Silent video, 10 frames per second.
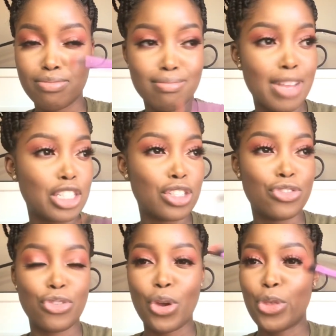much
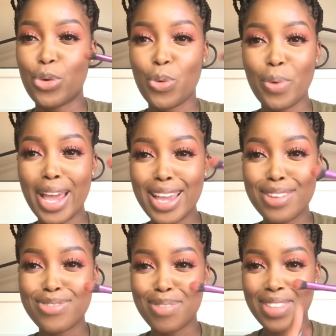further away
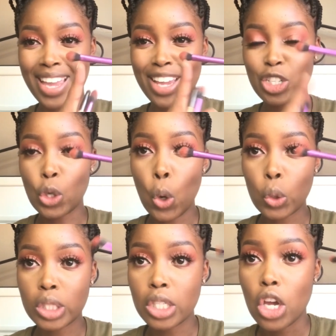from the head you
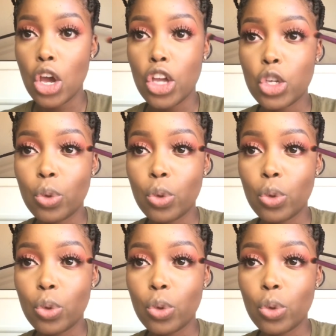hold it, you